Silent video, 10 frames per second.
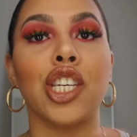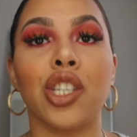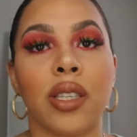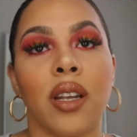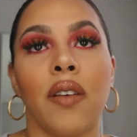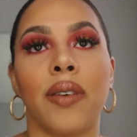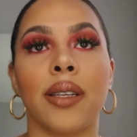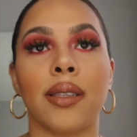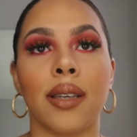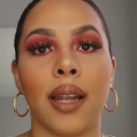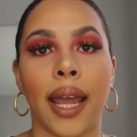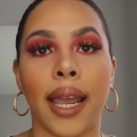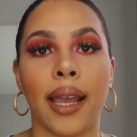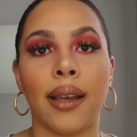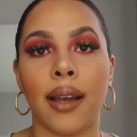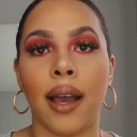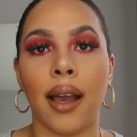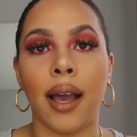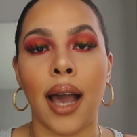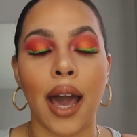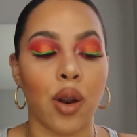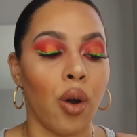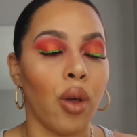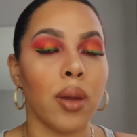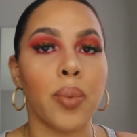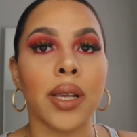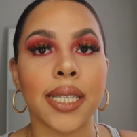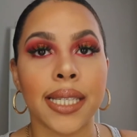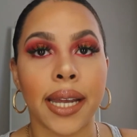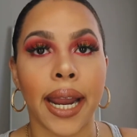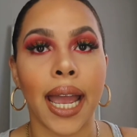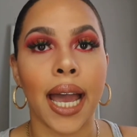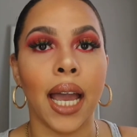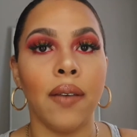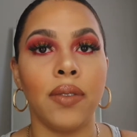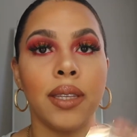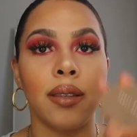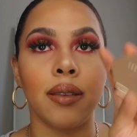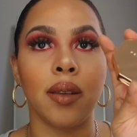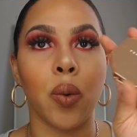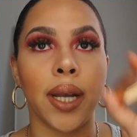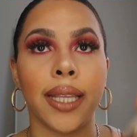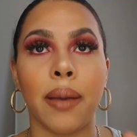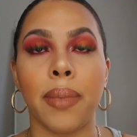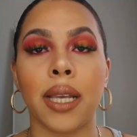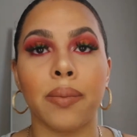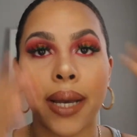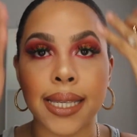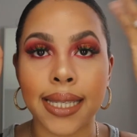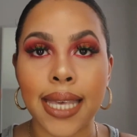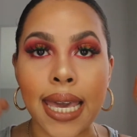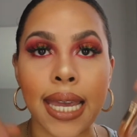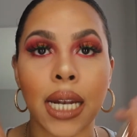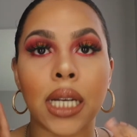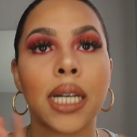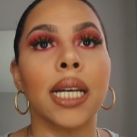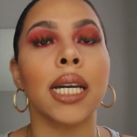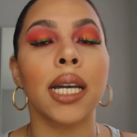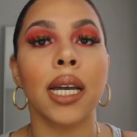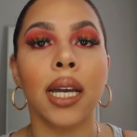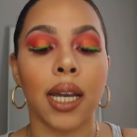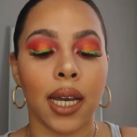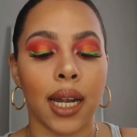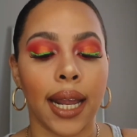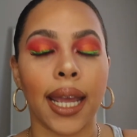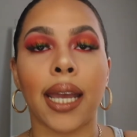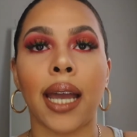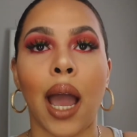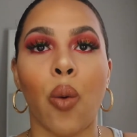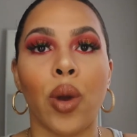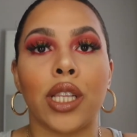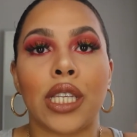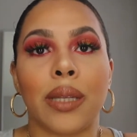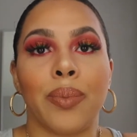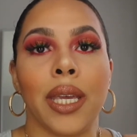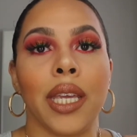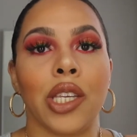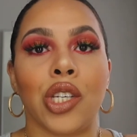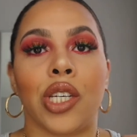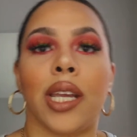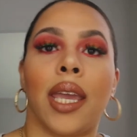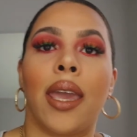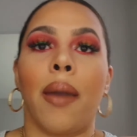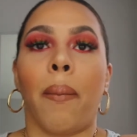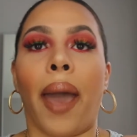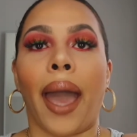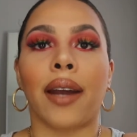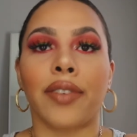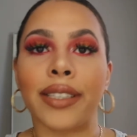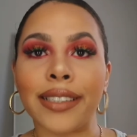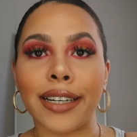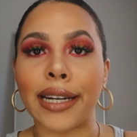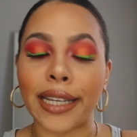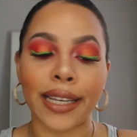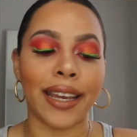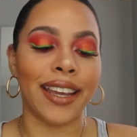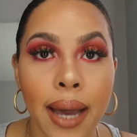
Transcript: I just love it. Like out of all the bronzers that I have, this is the one that makes my skin look like I went to the beach and came back recently.